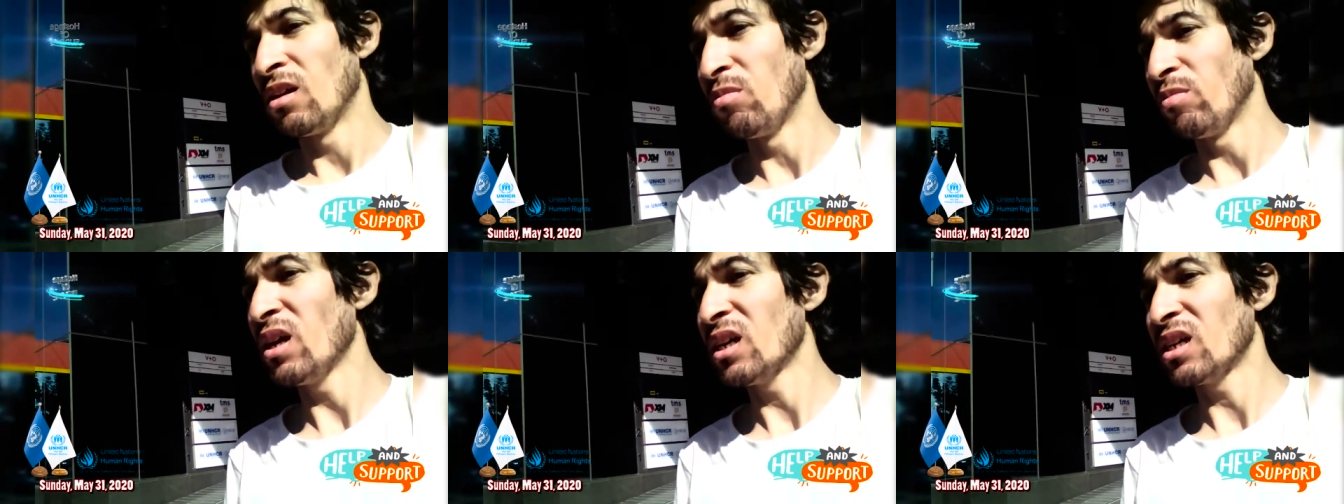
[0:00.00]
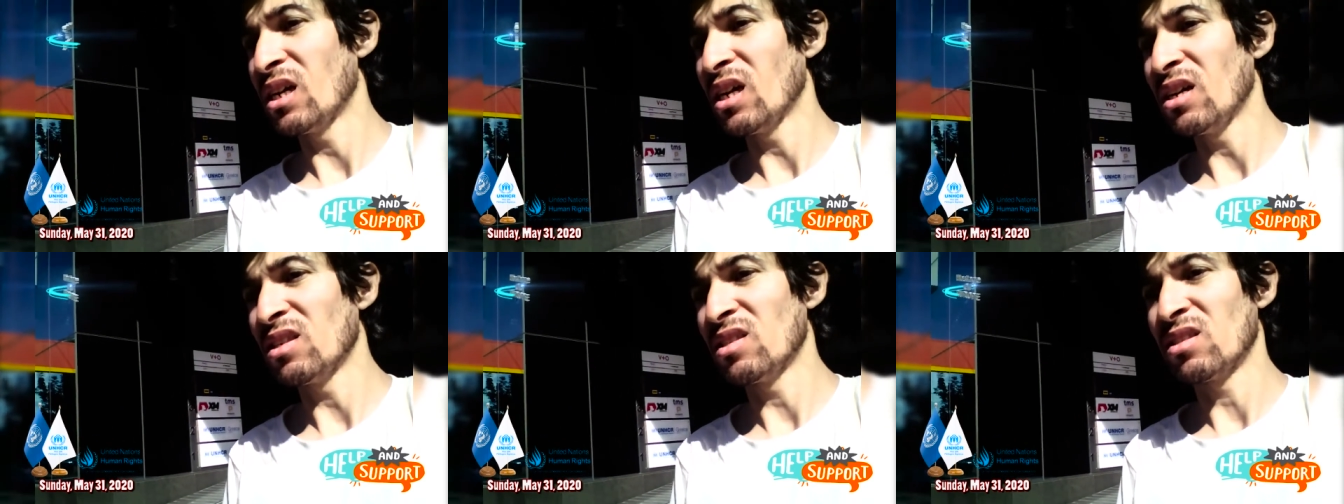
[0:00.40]

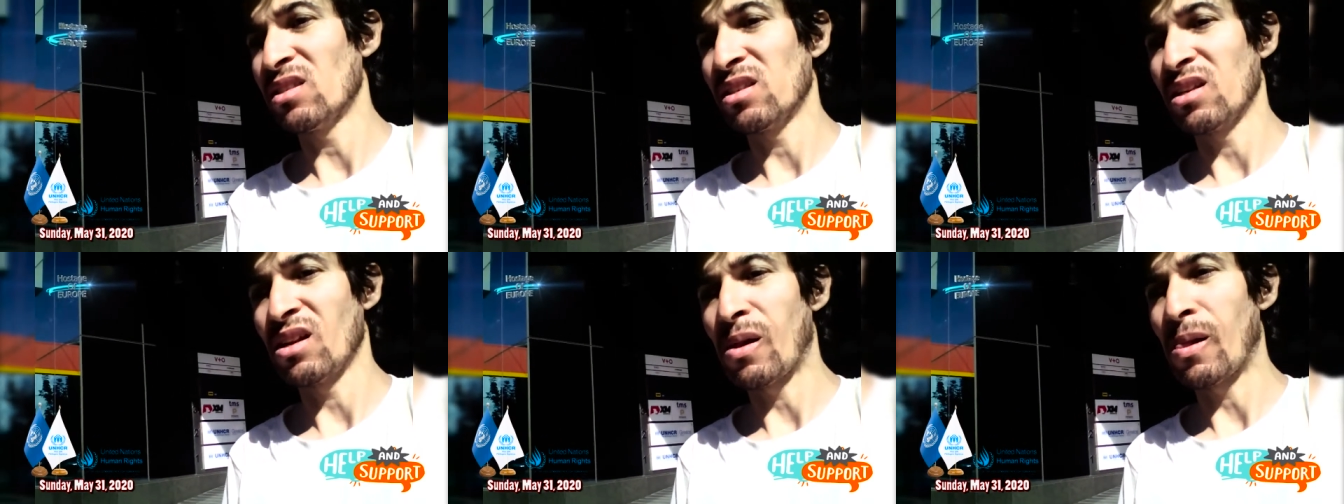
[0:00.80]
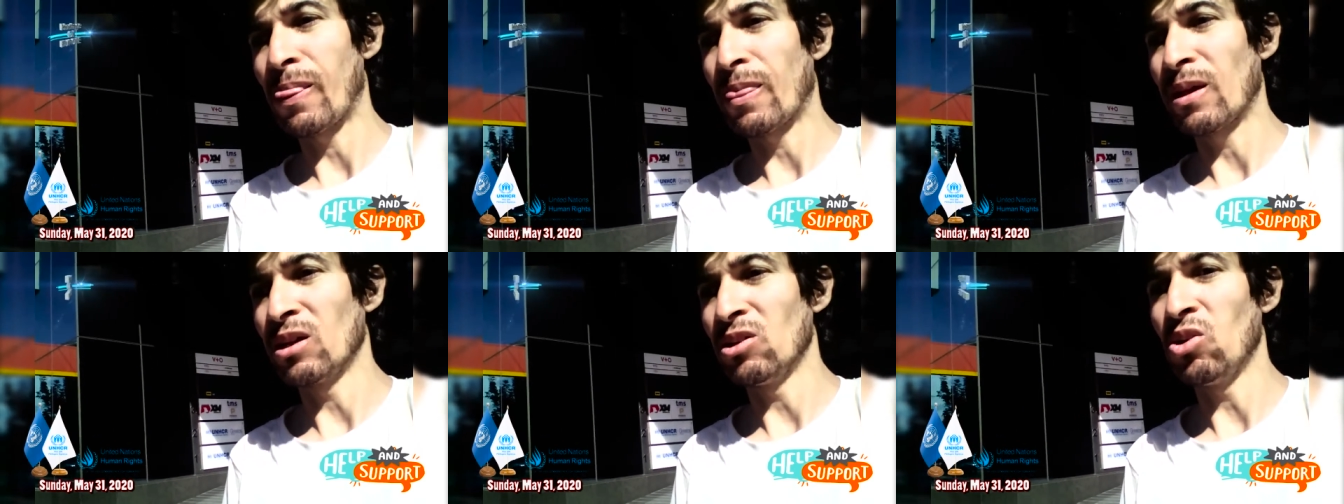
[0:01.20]
making us
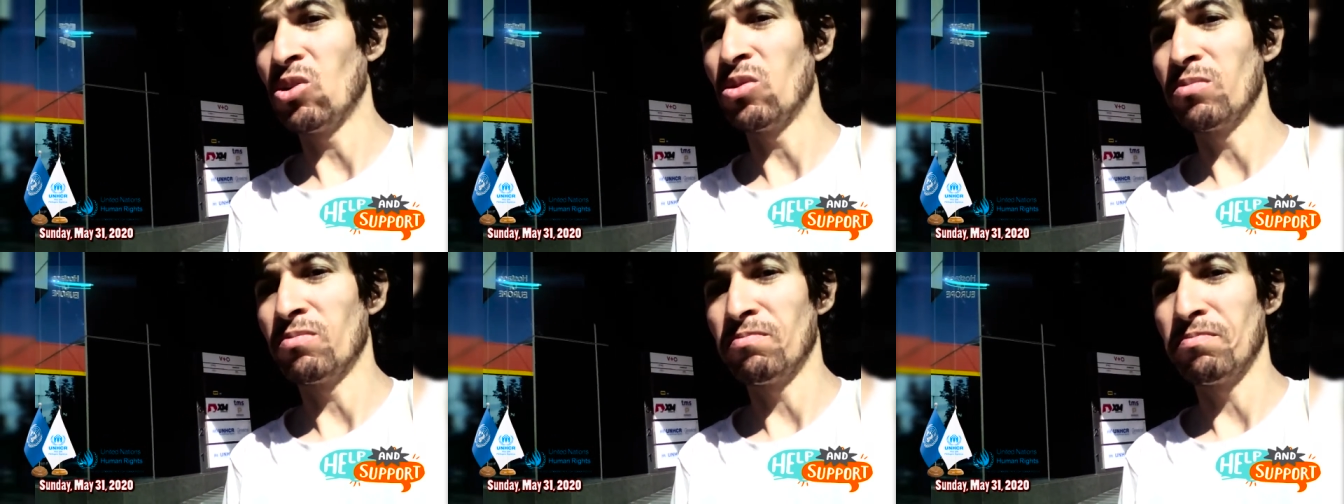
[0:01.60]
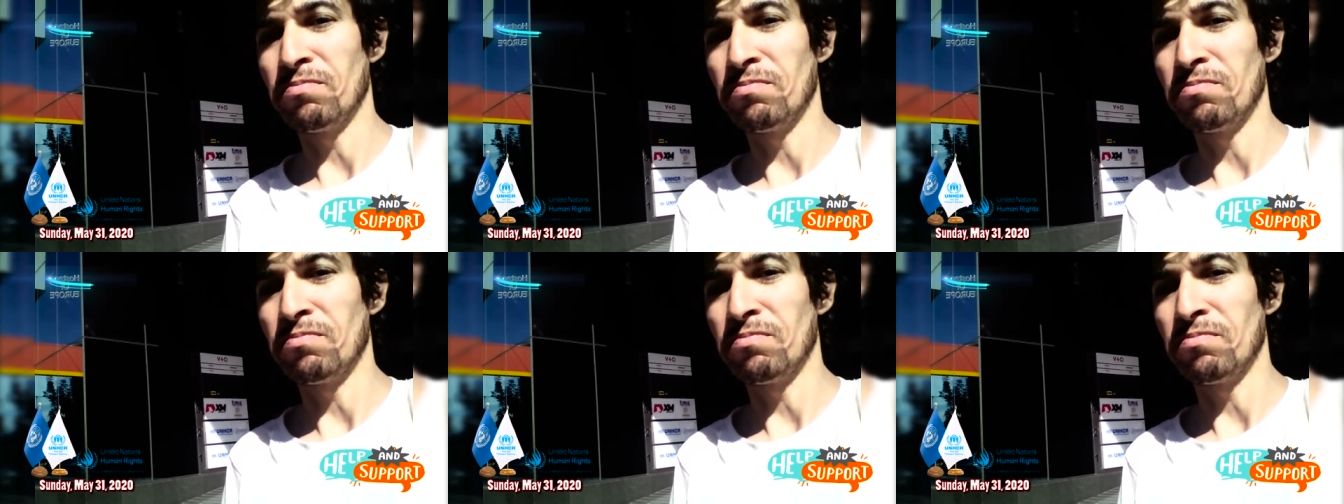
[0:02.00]
you know